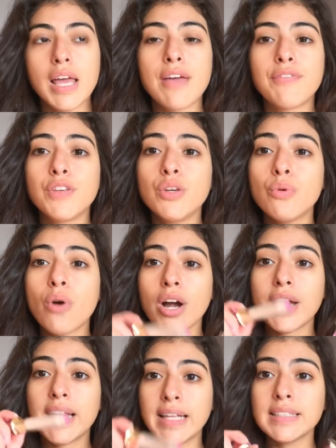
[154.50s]
if you
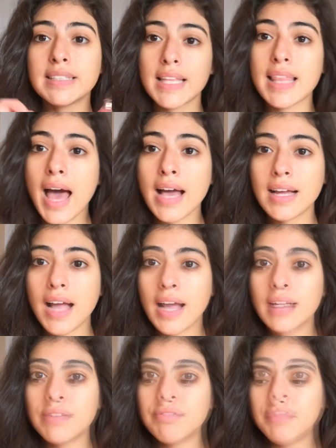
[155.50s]
are into that
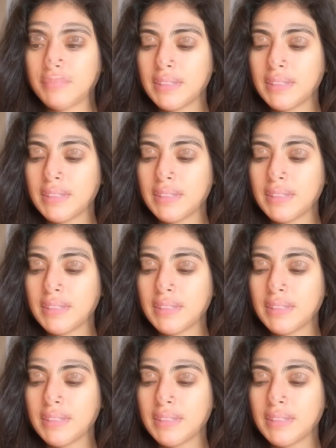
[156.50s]
kind of